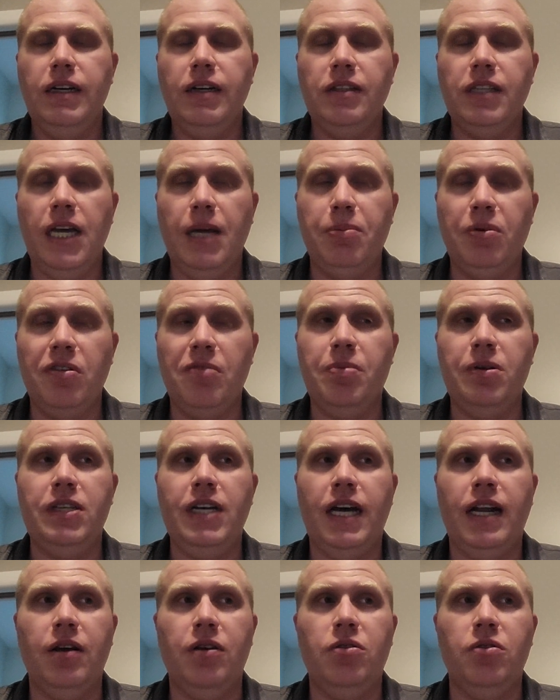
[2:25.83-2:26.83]
Naples
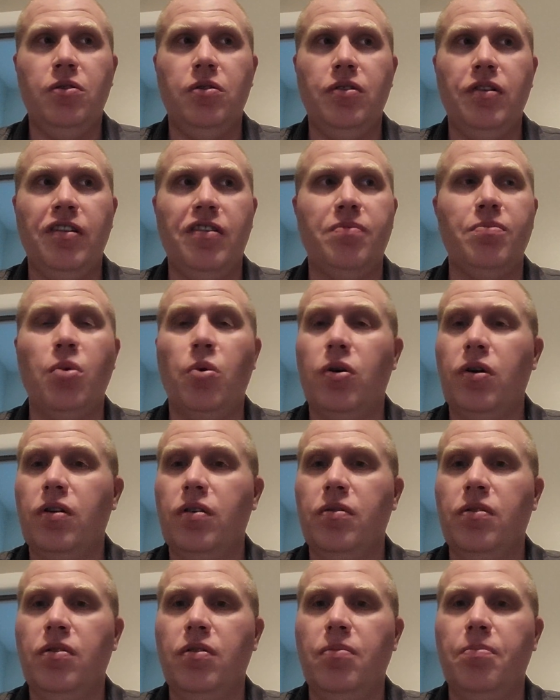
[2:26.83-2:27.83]
Botanical is more
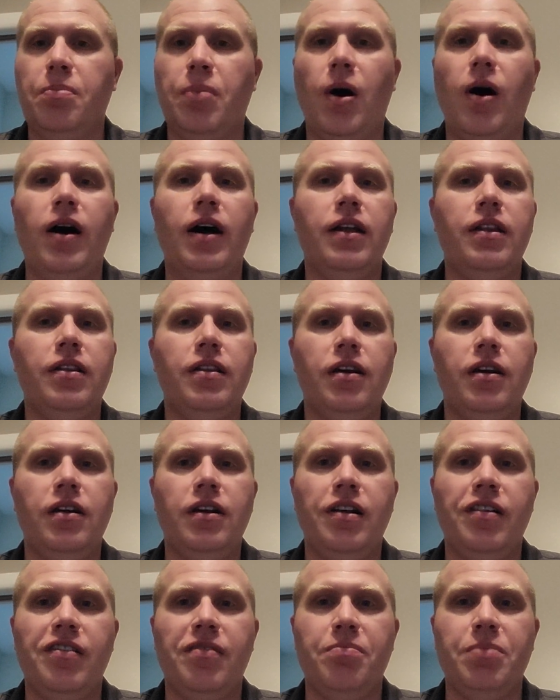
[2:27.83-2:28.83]
bought than it
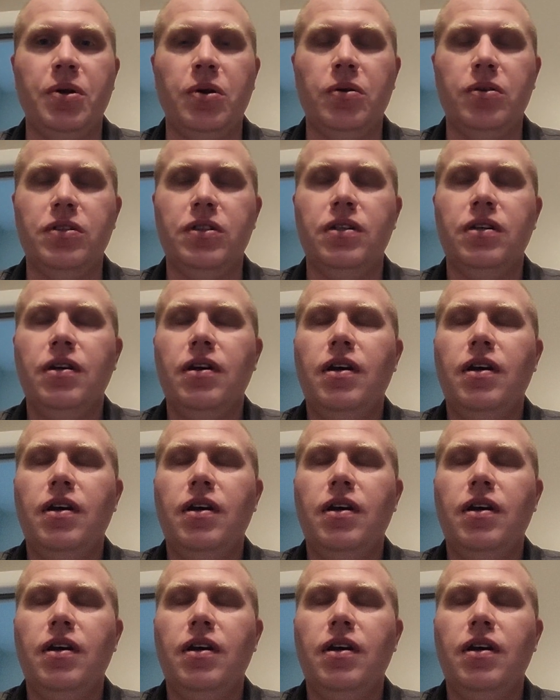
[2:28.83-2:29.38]
is built.